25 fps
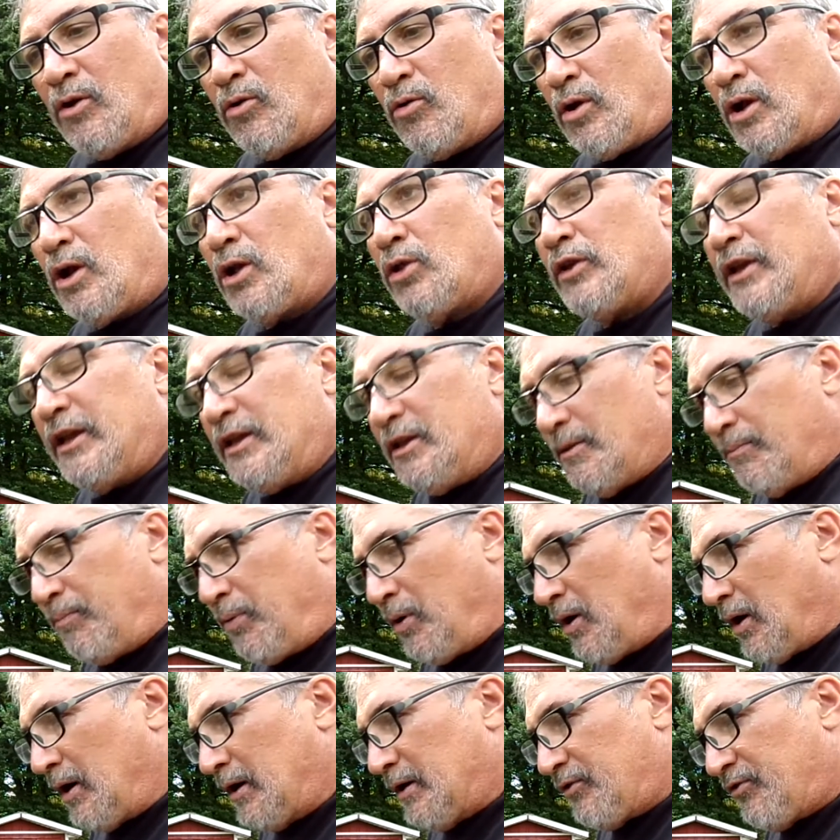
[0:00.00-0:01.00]
Clean the
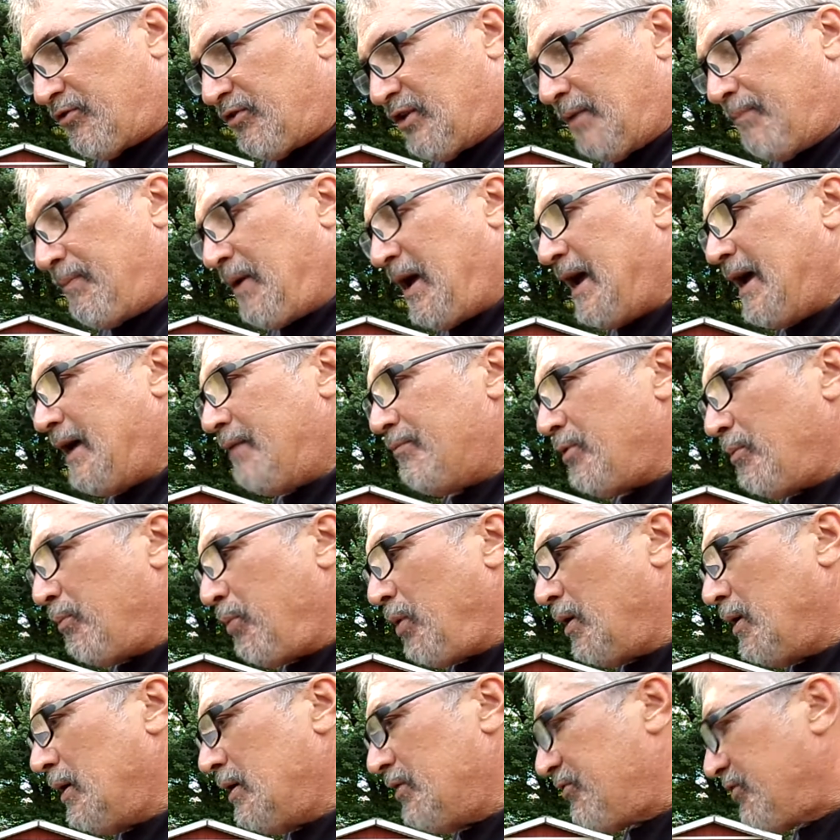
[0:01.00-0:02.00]
parts up. Have the
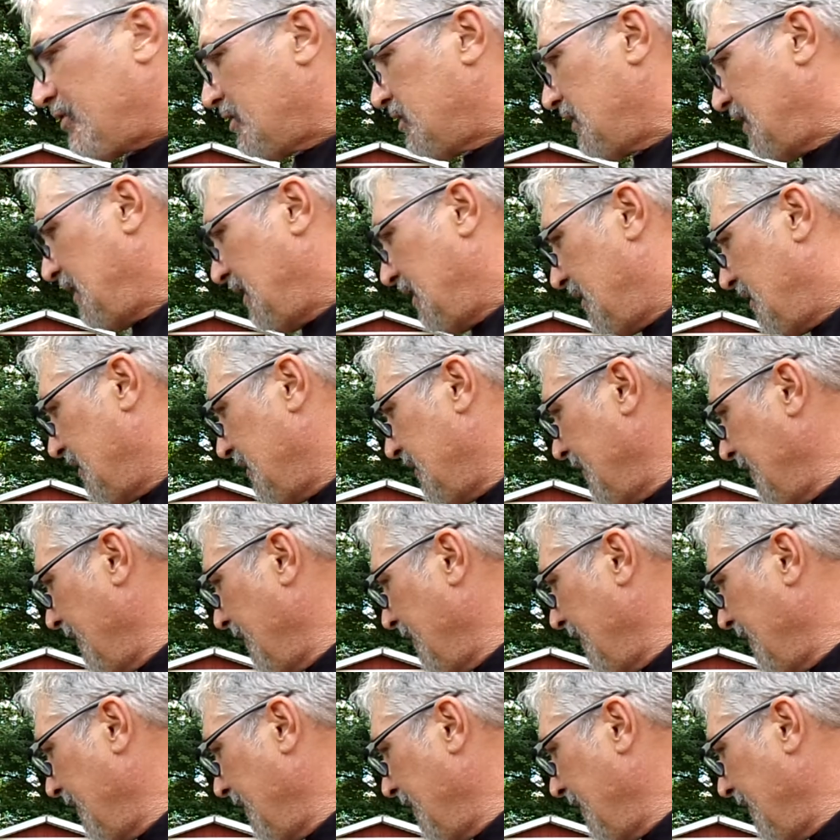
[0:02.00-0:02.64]
parts cleaned.